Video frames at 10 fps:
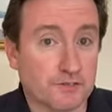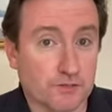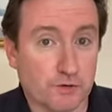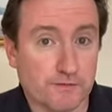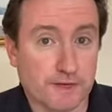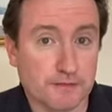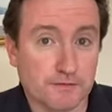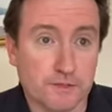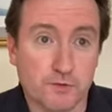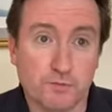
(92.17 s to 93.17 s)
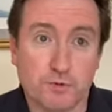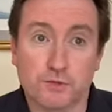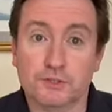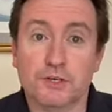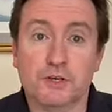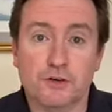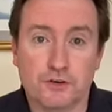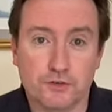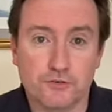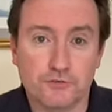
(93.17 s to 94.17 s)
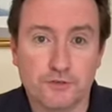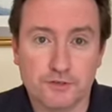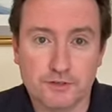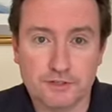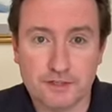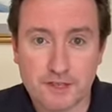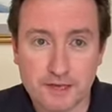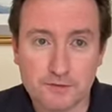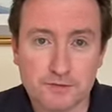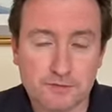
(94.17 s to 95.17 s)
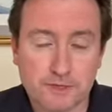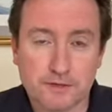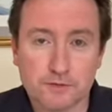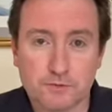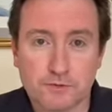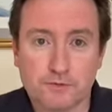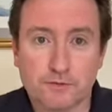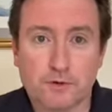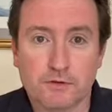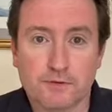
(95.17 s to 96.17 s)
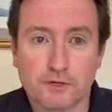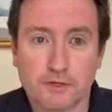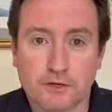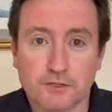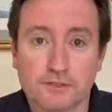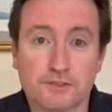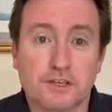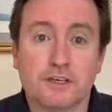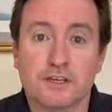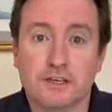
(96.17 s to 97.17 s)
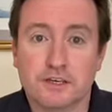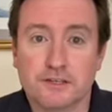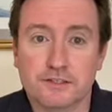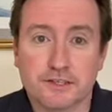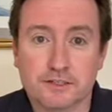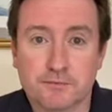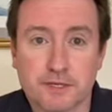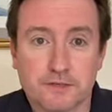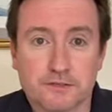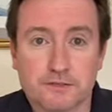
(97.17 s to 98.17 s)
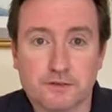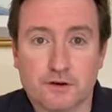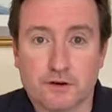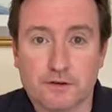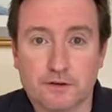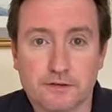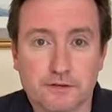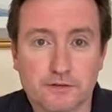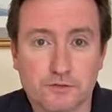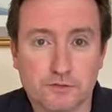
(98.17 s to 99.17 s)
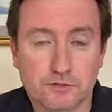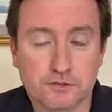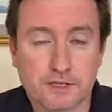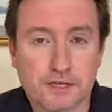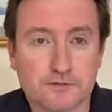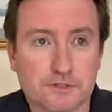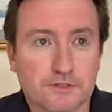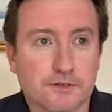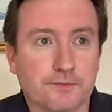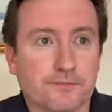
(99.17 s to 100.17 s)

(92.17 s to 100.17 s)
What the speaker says: So effectively you put £130,000 worth of qualifying costs as an expense on your tax return.